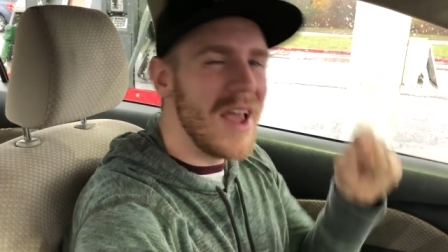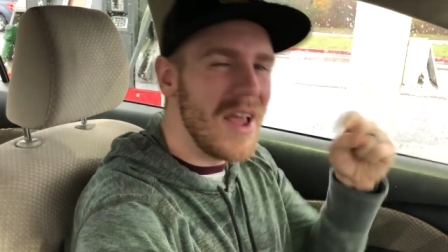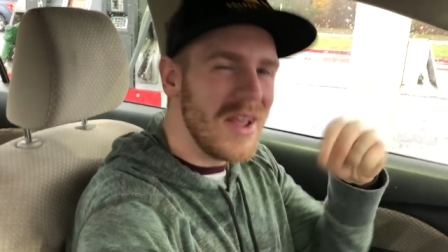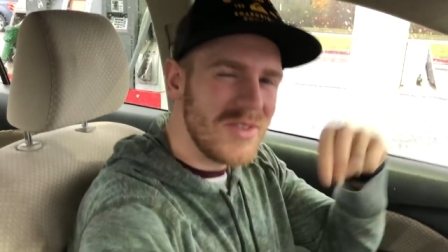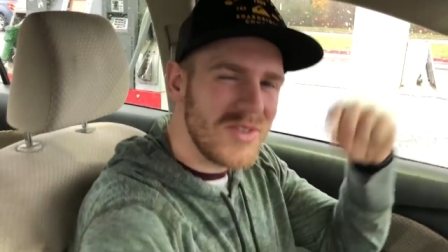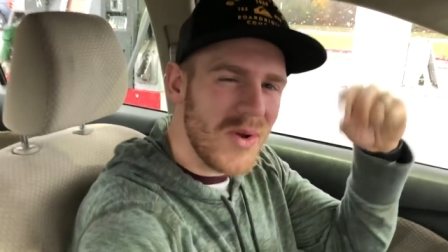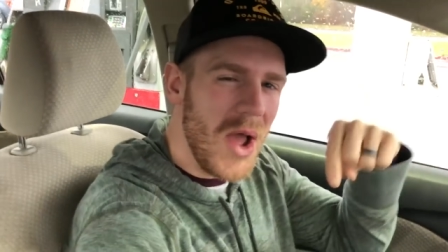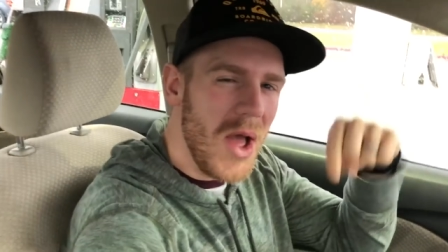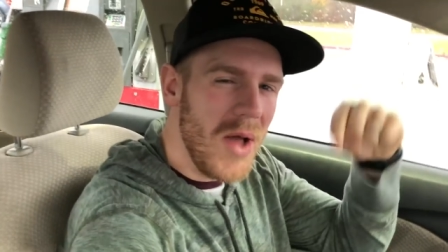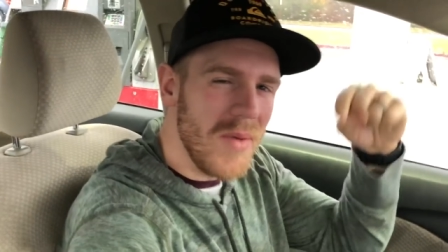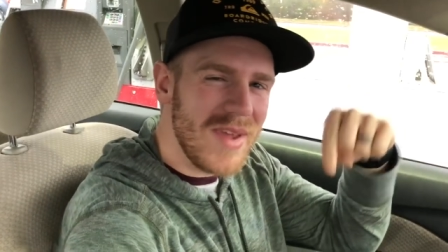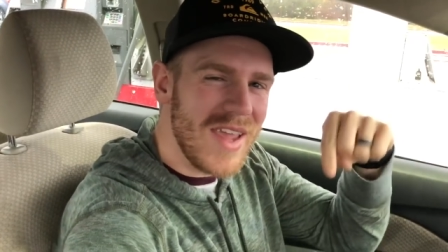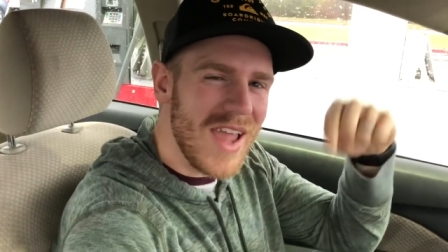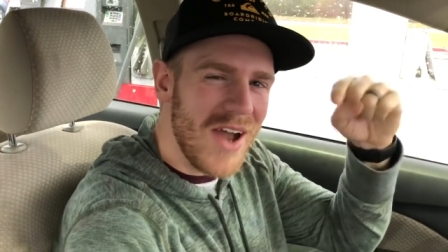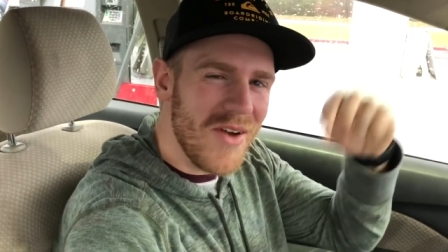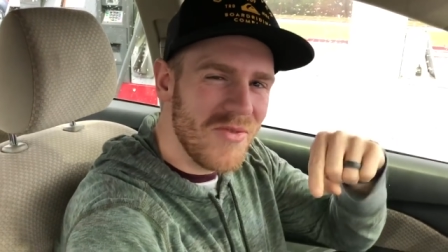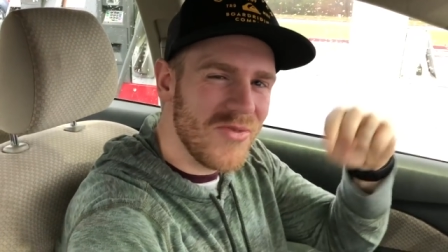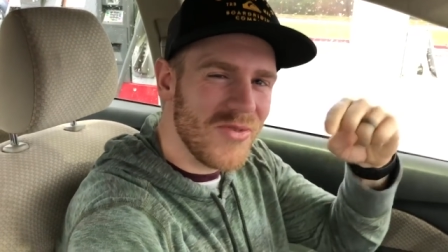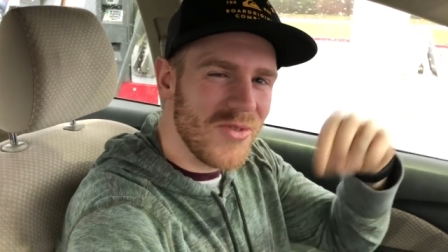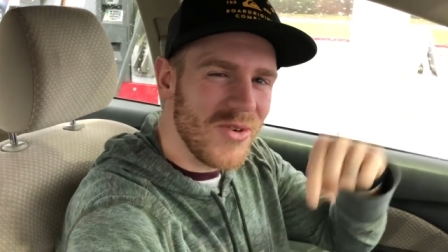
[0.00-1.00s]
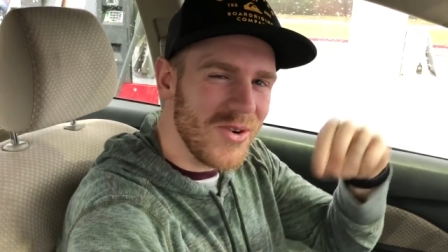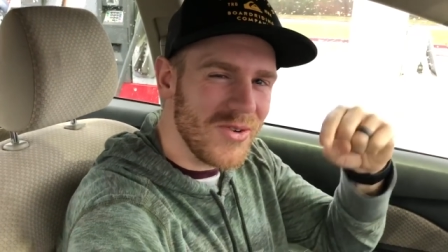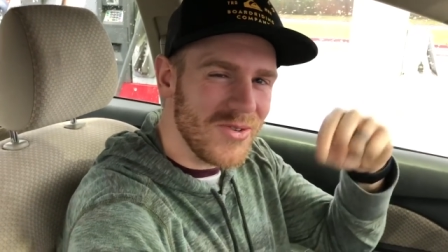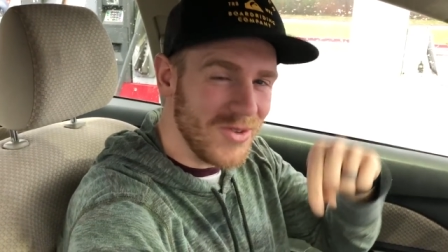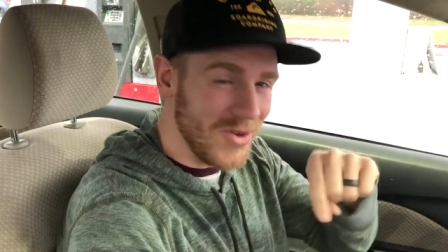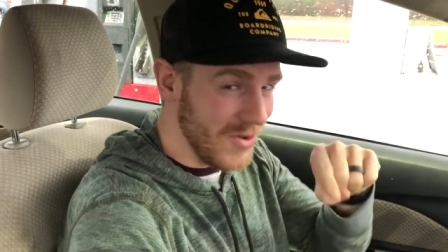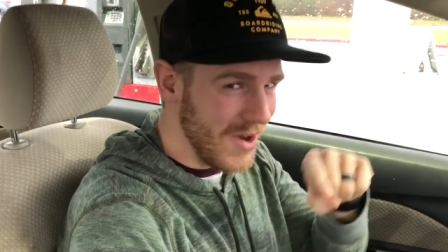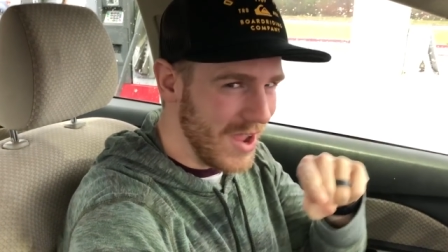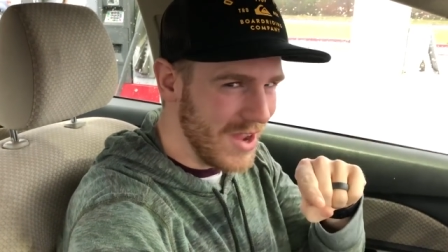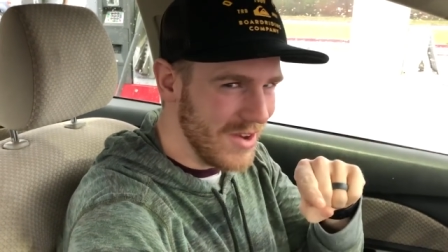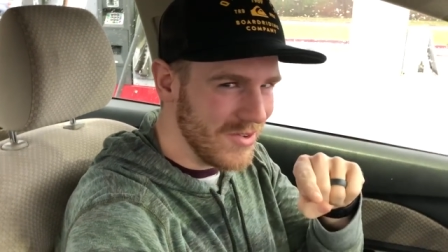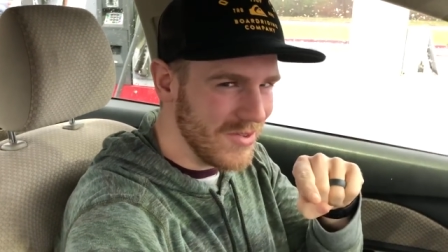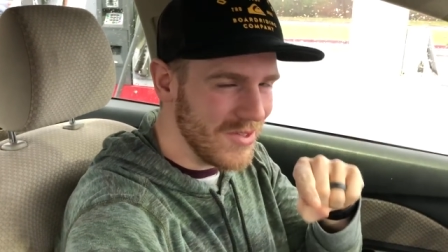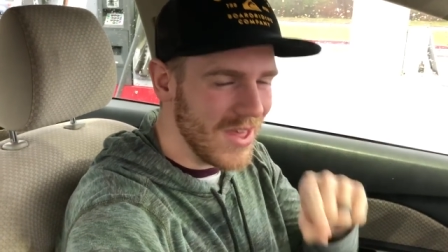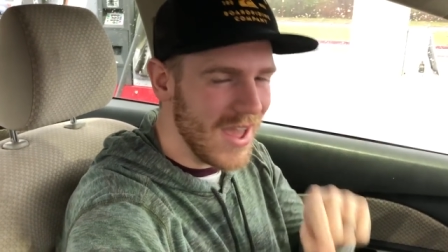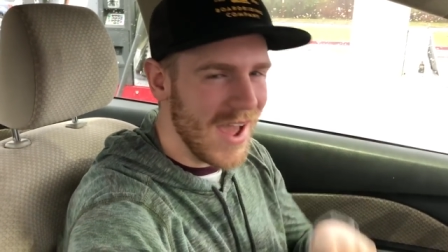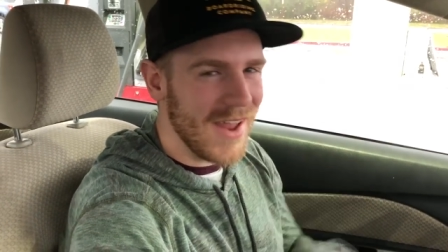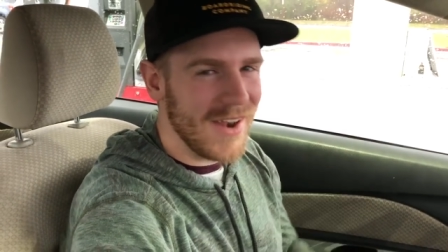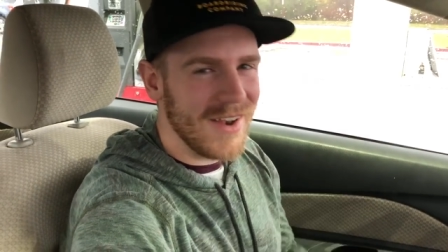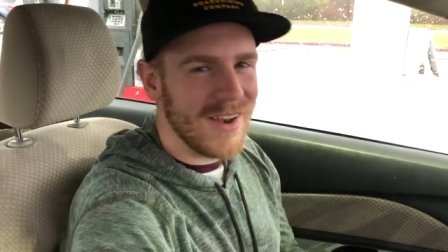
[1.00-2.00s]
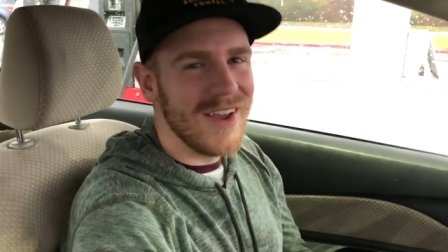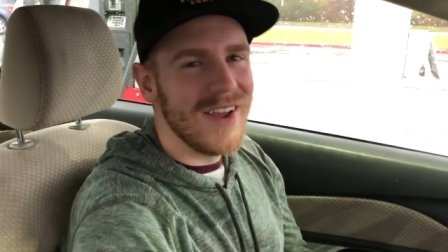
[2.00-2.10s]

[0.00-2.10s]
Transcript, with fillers: so help me out first, all right? Do that.